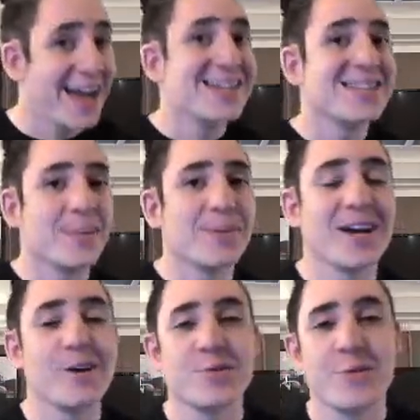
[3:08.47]
something else
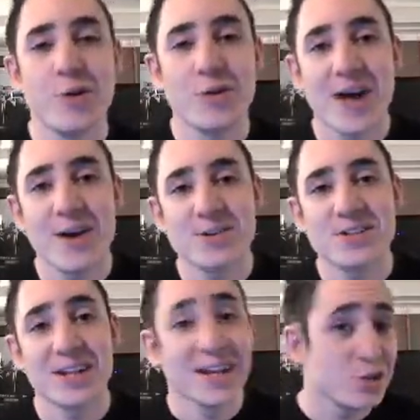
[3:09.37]
for 4,000
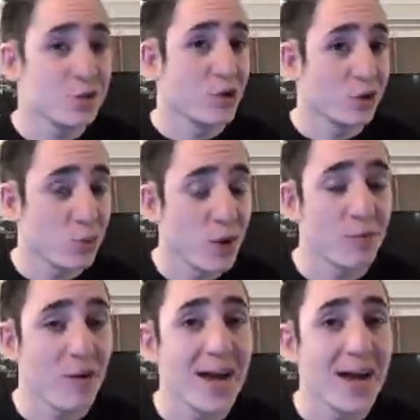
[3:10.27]
unless you've got 12 grand.